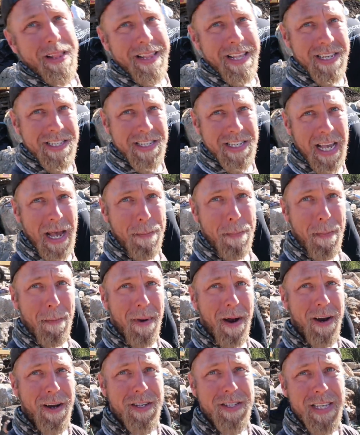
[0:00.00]
with this step
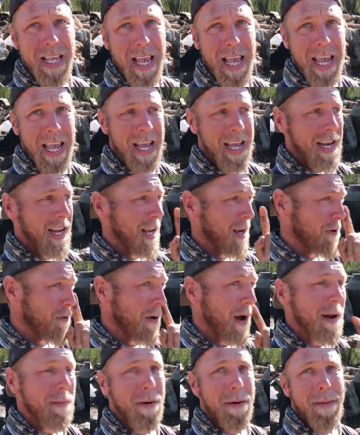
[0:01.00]
marks an
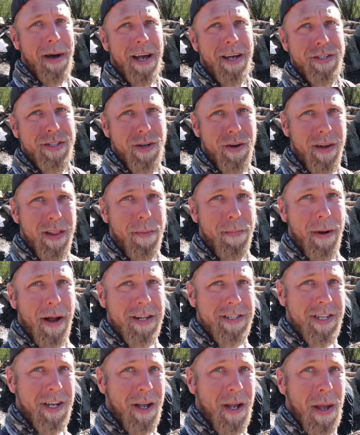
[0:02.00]
incredible milestone in the
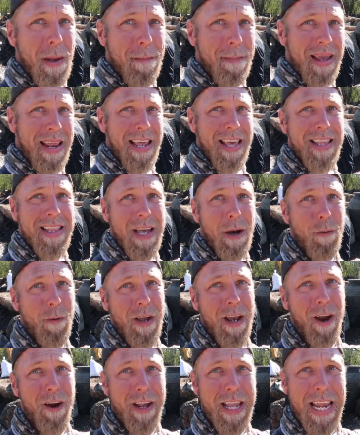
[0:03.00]
project, meaning that
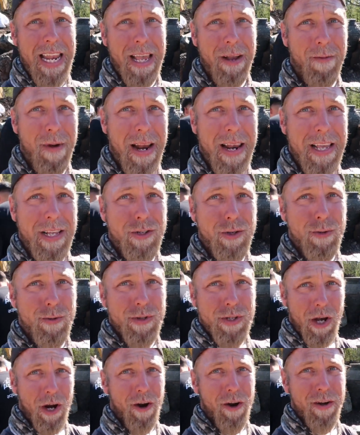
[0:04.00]
we are getting ready
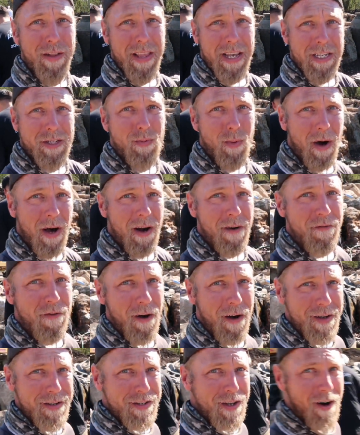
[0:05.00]
to turn this
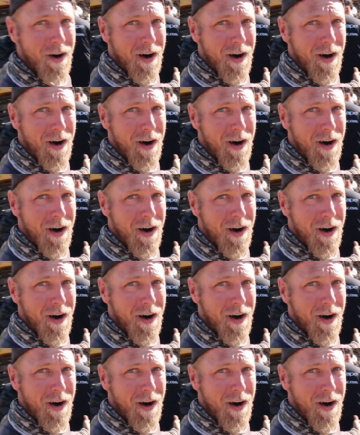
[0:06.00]
waterfalls